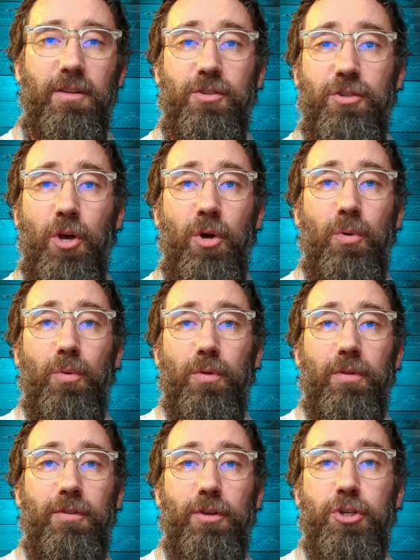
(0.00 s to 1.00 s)
So
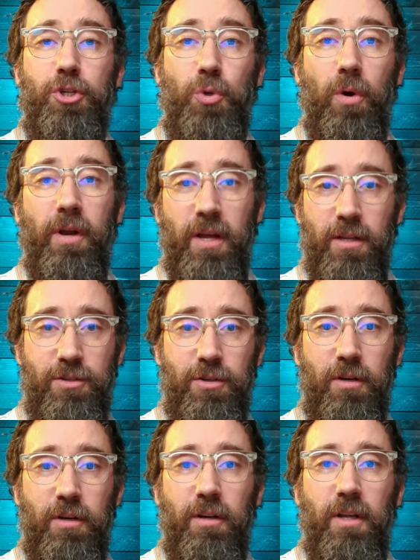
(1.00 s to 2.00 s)
the short
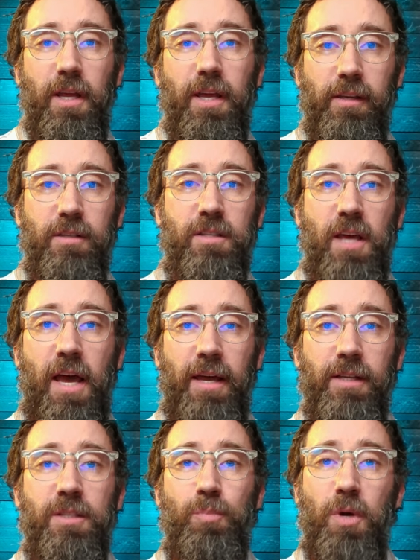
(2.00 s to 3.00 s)
answer is
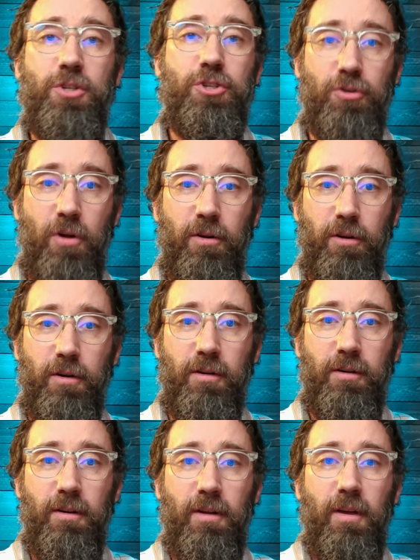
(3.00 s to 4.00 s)
that it's much stronger,
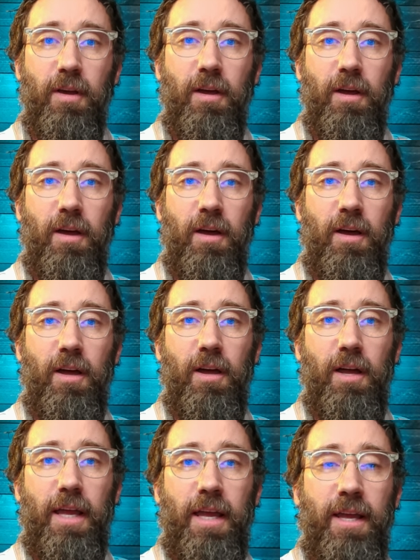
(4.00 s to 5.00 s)

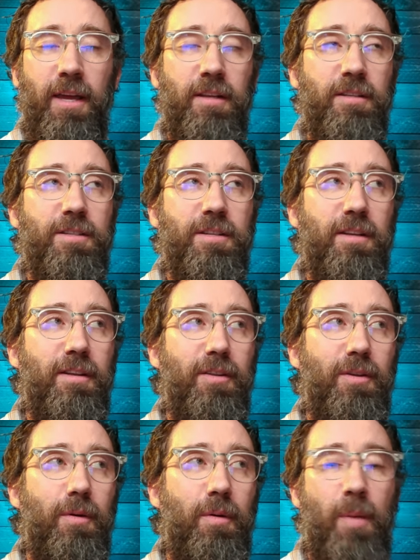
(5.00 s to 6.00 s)
uh, and
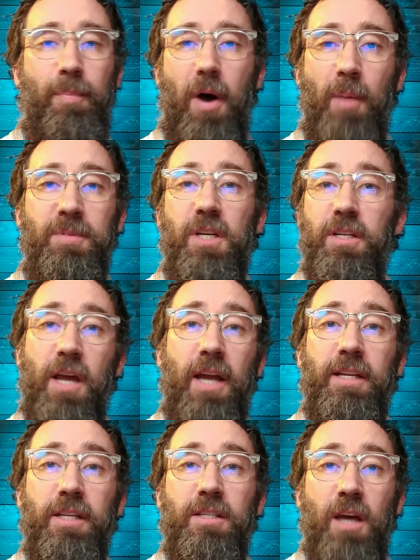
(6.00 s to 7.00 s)
up to
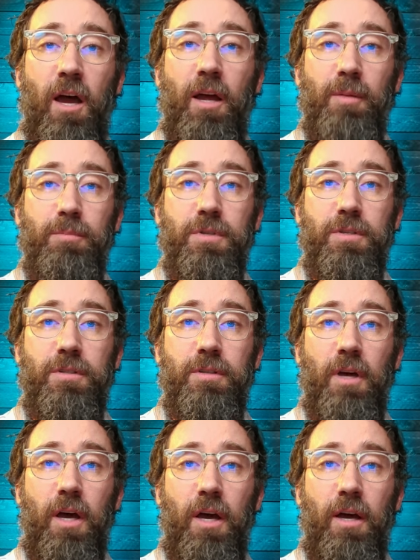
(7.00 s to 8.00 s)
90 times
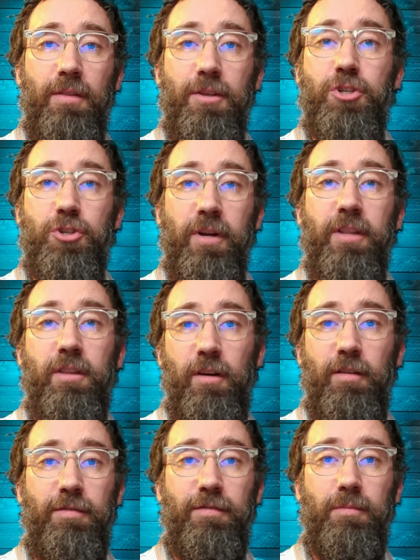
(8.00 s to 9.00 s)
uh, the strength
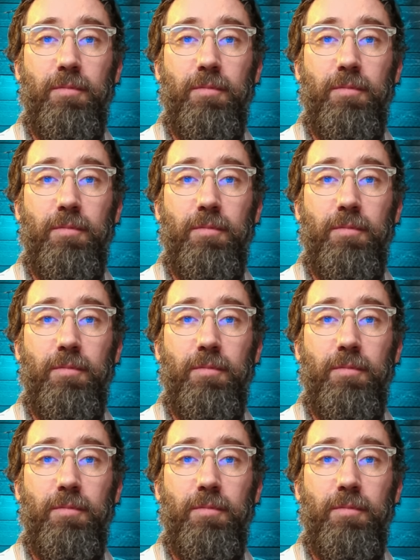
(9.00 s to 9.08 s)
of